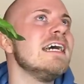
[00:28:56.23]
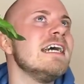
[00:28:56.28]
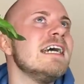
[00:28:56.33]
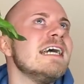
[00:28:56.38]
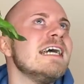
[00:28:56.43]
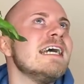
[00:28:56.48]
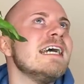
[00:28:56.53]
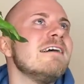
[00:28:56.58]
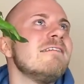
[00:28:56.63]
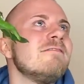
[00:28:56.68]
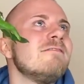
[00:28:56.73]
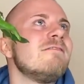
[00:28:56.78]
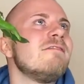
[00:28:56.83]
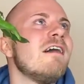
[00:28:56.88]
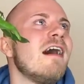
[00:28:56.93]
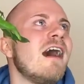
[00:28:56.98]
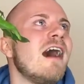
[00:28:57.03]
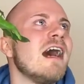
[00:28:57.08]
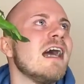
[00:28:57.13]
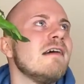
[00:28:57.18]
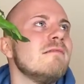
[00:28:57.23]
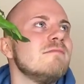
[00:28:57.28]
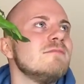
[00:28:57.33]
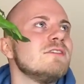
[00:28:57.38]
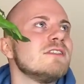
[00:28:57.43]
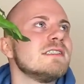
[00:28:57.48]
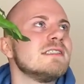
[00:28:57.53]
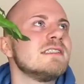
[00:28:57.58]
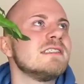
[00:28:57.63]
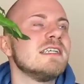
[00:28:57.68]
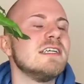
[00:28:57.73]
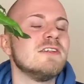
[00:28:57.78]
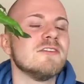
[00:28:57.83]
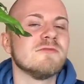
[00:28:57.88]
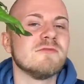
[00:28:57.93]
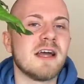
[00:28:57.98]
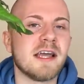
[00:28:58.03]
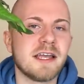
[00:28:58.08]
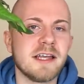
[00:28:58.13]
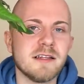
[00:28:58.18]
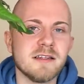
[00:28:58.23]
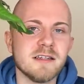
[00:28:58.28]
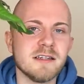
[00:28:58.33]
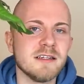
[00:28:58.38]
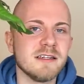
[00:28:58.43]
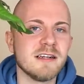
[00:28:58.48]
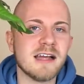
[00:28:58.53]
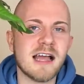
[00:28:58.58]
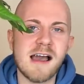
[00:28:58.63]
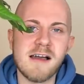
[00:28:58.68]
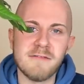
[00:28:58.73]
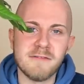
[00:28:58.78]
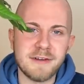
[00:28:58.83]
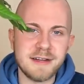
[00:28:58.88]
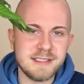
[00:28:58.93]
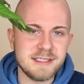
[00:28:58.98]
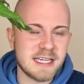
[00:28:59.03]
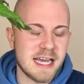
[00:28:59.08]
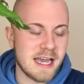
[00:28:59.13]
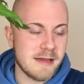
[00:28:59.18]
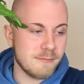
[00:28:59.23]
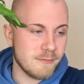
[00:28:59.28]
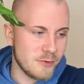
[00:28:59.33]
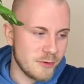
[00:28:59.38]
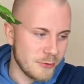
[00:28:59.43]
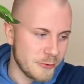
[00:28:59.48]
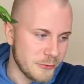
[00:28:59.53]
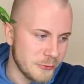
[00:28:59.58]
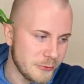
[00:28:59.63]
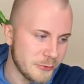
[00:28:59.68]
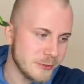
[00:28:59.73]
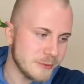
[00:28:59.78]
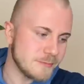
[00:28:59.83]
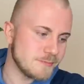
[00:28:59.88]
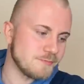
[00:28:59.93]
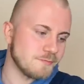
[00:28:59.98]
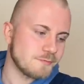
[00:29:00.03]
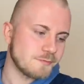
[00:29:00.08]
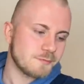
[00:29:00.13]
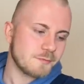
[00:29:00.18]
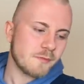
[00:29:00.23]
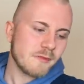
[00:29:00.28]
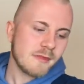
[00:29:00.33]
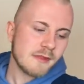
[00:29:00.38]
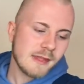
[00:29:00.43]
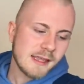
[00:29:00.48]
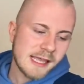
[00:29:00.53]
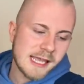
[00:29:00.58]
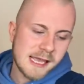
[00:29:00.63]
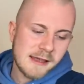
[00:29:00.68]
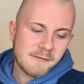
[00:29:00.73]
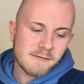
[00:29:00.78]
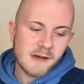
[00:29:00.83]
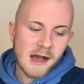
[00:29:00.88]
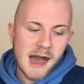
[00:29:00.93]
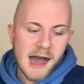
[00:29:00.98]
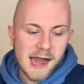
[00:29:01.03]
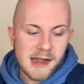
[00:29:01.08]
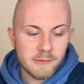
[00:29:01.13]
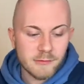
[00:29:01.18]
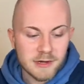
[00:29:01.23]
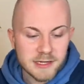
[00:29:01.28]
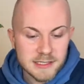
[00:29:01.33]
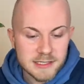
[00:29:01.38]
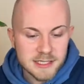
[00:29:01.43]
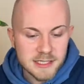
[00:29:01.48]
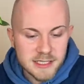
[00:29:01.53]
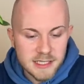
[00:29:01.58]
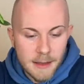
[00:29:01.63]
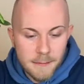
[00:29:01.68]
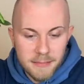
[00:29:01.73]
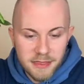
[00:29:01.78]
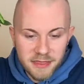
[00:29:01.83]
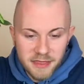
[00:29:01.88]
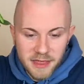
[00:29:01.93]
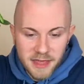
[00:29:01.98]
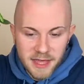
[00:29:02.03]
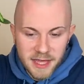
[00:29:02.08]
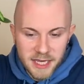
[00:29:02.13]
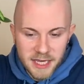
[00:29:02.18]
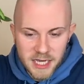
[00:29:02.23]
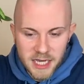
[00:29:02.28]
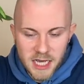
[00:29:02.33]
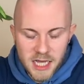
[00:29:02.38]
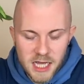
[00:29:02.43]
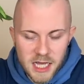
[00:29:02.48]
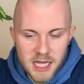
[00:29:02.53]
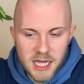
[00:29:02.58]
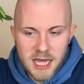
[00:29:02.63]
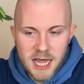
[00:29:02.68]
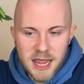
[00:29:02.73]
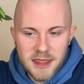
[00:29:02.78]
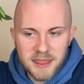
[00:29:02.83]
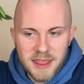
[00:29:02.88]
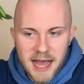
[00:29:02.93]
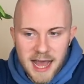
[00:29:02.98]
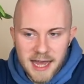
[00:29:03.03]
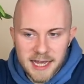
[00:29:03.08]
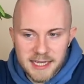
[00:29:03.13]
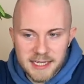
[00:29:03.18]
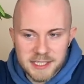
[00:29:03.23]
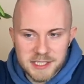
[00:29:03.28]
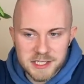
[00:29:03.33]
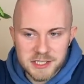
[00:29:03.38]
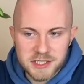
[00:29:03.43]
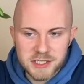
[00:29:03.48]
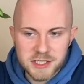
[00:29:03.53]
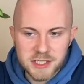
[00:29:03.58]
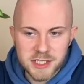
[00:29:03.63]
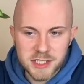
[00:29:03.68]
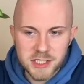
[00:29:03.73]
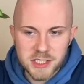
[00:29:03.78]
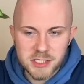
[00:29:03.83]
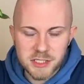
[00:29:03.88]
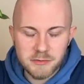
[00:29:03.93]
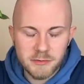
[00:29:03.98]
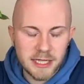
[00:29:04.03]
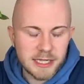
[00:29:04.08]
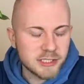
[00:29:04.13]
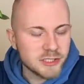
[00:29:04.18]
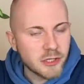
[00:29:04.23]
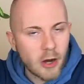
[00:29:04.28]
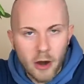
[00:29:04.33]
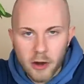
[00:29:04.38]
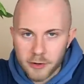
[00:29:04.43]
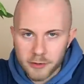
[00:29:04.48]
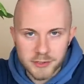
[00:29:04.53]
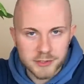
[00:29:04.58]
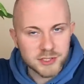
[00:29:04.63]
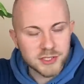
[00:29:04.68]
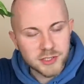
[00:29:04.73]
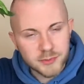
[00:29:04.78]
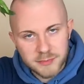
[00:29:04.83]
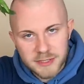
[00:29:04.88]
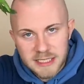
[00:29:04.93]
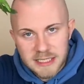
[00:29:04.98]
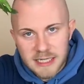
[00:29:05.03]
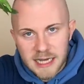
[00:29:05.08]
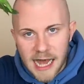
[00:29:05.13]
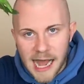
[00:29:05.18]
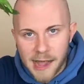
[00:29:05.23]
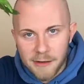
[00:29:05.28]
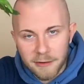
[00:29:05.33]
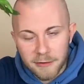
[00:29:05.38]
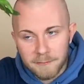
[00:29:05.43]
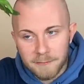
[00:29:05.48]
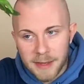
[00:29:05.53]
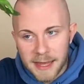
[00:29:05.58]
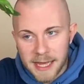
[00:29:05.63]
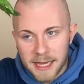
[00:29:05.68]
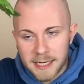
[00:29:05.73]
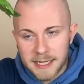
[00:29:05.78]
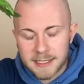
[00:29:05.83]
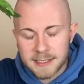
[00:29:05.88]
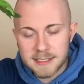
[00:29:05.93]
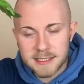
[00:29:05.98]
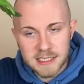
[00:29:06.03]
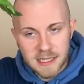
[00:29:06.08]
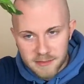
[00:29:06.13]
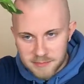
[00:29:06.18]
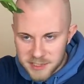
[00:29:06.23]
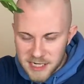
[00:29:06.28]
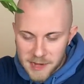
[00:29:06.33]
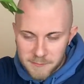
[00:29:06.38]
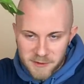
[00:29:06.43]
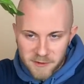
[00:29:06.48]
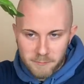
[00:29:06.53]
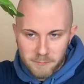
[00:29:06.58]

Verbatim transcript: if I am just in a regular, everyday mood, if I want something that is like tart or sweet, I will make some type of